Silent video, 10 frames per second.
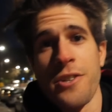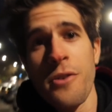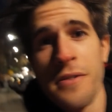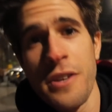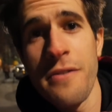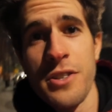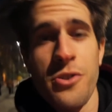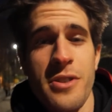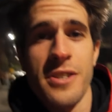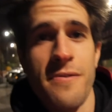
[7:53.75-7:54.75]
Hopefully you've
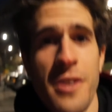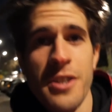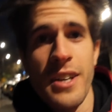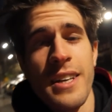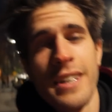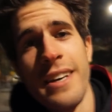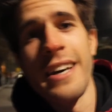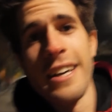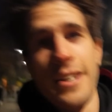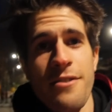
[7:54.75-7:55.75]
enjoyed this vlog
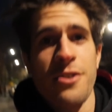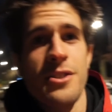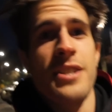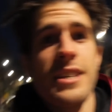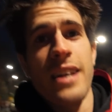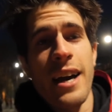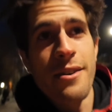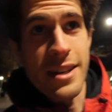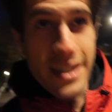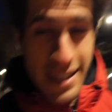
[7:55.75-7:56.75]
and you've got to see how
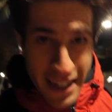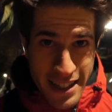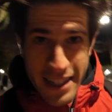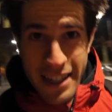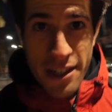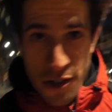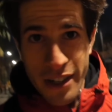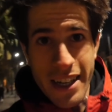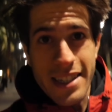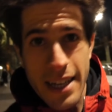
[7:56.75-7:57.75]
it is that I studied
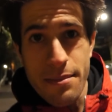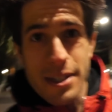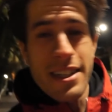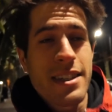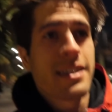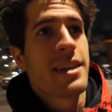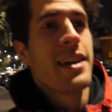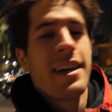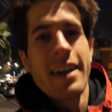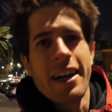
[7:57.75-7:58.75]
during exam season.
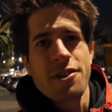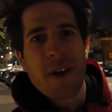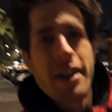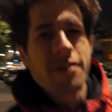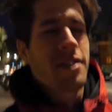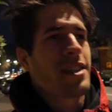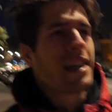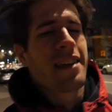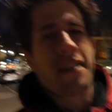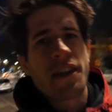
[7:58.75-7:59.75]
I try not to
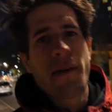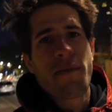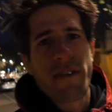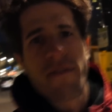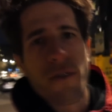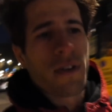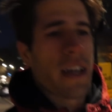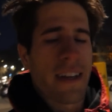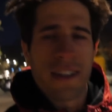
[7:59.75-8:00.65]
stay in the library for like